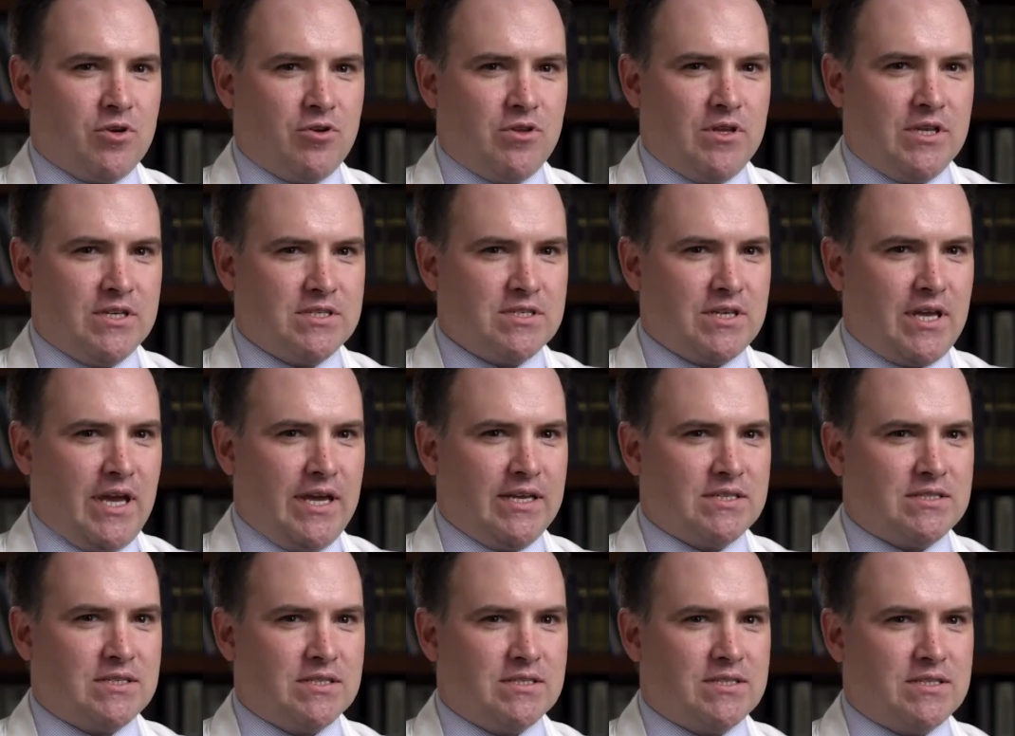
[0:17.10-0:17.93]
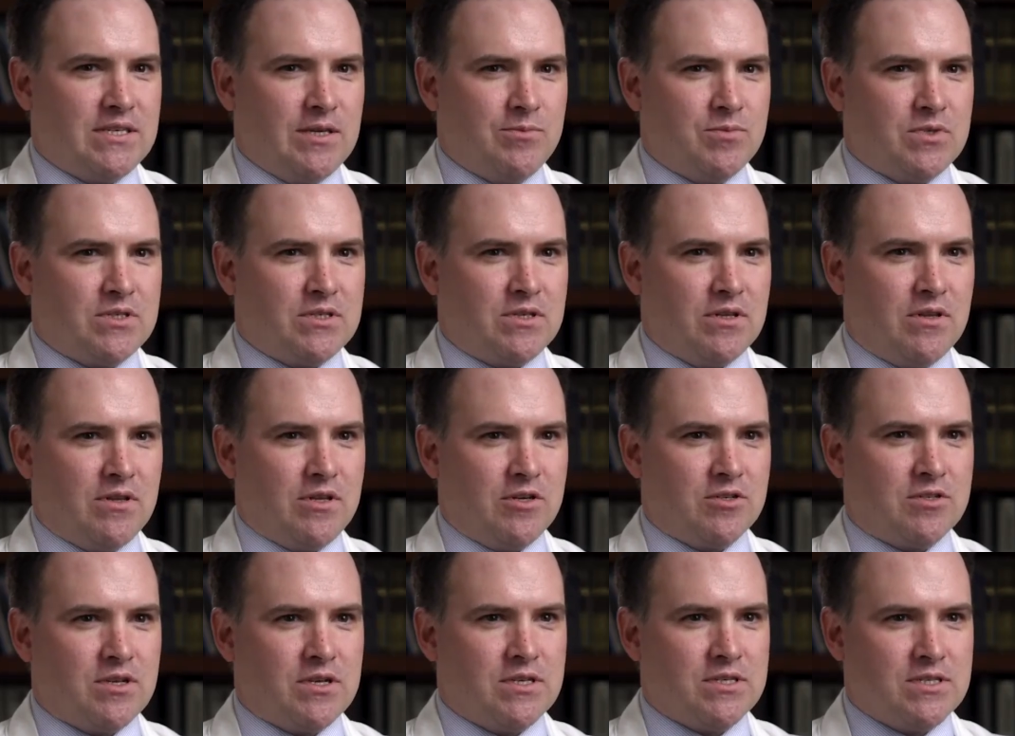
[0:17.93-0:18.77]
So in this case, it seems that
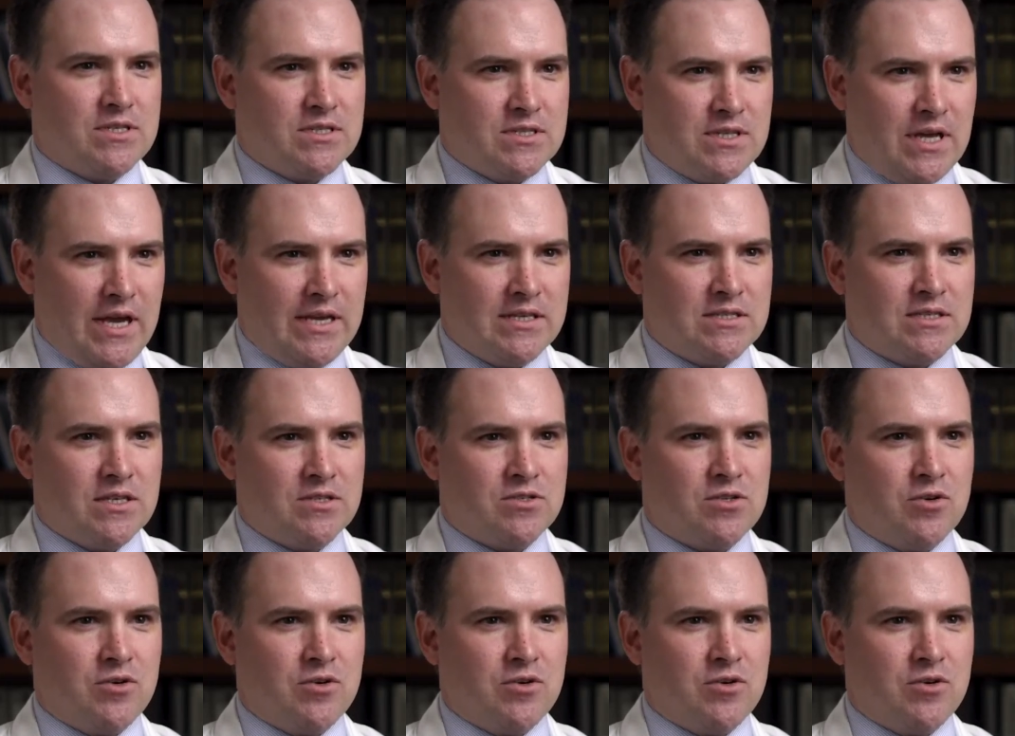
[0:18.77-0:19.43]
there's a stasis,